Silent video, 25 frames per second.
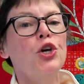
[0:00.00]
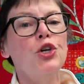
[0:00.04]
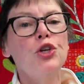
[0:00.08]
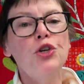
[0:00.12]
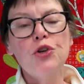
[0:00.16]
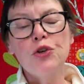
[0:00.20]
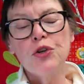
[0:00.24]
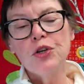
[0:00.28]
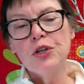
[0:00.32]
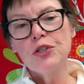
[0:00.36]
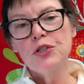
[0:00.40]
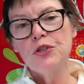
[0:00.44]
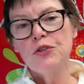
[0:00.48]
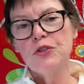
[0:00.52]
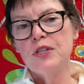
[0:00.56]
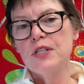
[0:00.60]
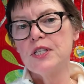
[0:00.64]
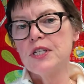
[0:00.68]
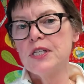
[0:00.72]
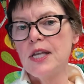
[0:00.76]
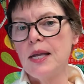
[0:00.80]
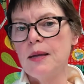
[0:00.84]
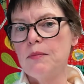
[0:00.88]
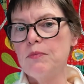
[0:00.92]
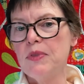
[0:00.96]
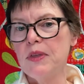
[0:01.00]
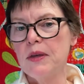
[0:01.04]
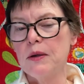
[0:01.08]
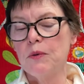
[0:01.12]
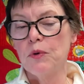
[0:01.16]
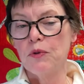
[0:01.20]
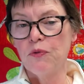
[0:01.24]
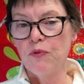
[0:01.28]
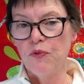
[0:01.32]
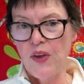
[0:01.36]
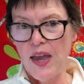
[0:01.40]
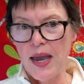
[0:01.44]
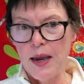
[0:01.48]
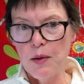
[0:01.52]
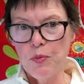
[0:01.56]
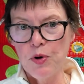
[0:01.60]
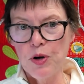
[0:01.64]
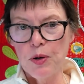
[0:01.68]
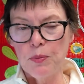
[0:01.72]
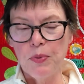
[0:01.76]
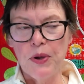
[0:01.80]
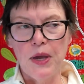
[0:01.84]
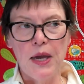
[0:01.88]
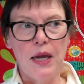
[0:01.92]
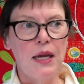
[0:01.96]
You could do the same thing with
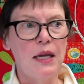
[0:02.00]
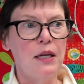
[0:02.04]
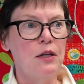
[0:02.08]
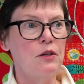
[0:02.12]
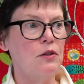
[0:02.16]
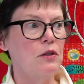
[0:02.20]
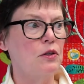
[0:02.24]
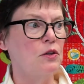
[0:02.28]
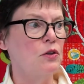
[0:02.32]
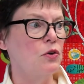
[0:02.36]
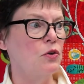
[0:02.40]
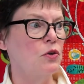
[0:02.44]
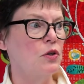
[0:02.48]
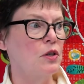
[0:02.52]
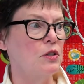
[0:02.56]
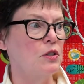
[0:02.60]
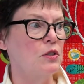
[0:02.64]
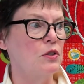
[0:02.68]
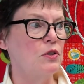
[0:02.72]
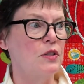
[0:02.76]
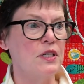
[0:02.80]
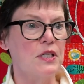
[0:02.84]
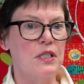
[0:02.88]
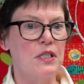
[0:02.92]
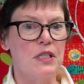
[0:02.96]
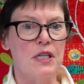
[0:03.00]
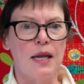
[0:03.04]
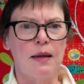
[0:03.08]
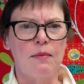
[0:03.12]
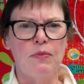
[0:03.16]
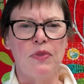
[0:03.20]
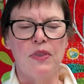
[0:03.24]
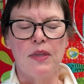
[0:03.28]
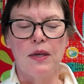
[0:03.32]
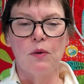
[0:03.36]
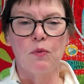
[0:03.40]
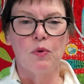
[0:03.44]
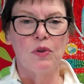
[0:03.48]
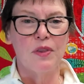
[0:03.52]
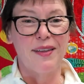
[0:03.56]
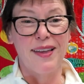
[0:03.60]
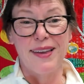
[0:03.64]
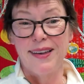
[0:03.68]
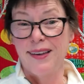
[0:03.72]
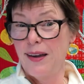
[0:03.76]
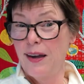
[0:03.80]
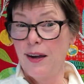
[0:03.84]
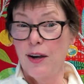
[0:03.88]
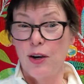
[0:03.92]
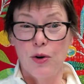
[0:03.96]
fabric paint. You could do the same thing with
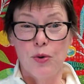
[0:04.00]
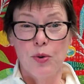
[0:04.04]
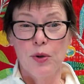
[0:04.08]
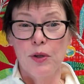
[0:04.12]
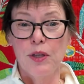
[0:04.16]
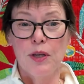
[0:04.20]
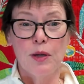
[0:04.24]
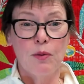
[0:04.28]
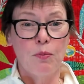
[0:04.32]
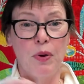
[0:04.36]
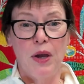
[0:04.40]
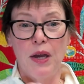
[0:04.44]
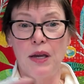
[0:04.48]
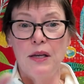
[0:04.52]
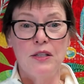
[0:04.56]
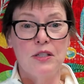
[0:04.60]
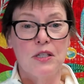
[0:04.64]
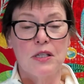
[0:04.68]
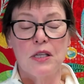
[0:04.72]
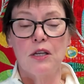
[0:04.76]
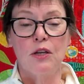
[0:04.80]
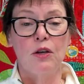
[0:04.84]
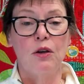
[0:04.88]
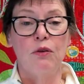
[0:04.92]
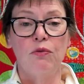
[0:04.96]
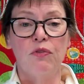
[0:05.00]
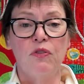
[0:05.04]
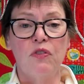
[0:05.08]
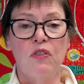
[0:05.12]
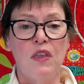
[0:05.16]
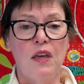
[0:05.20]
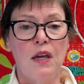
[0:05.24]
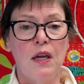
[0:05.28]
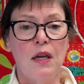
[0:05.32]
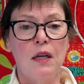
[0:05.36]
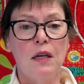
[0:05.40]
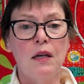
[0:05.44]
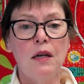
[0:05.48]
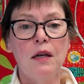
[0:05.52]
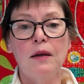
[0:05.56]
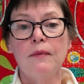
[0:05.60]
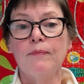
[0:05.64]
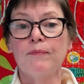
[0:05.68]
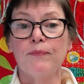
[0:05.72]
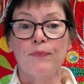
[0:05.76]
like acrylic paints that you've thinned.